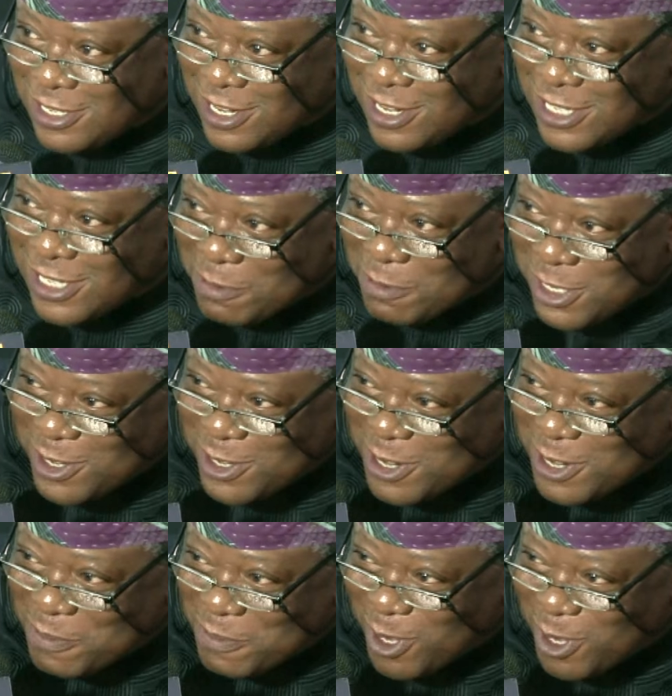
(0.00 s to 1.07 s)
Chris, I'm seeing you,
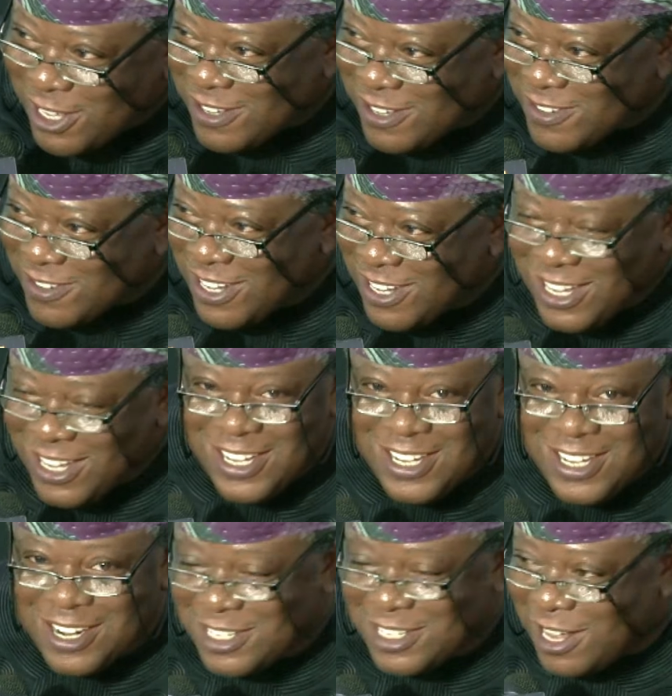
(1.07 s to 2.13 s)
they're blocking you.
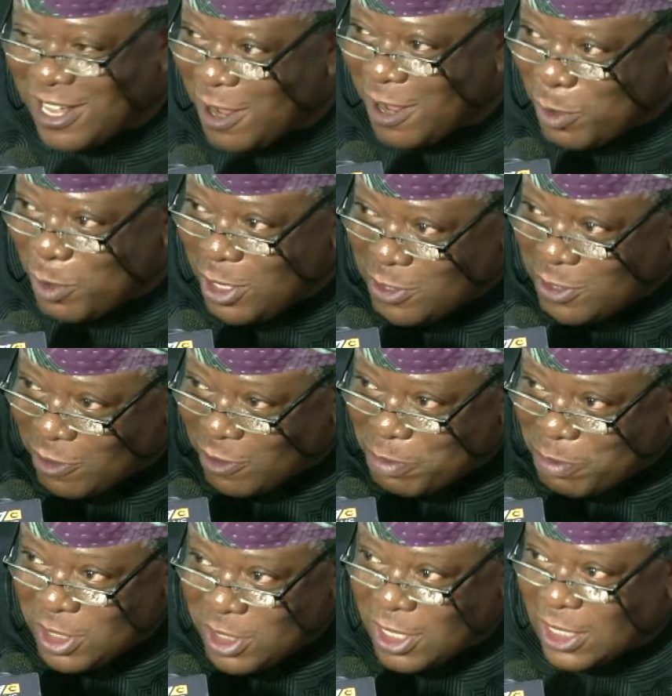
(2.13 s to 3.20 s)
Chris Giabolis of
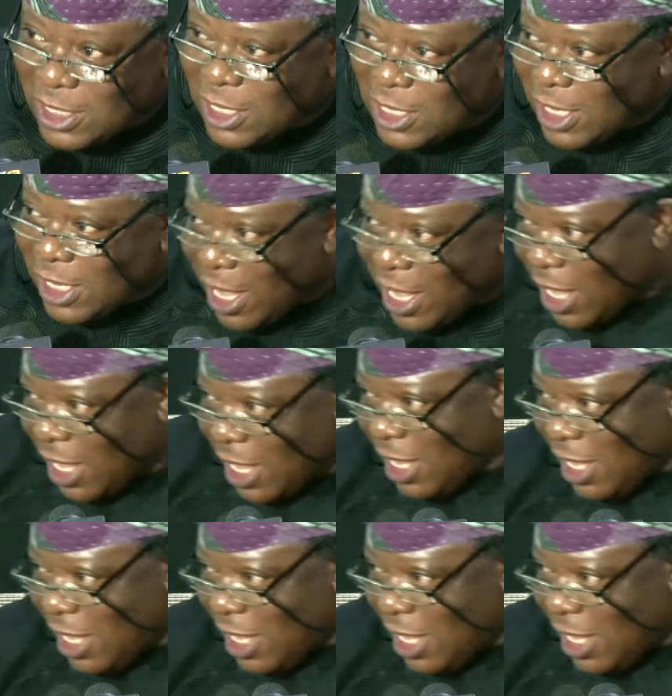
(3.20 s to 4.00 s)
PZ here,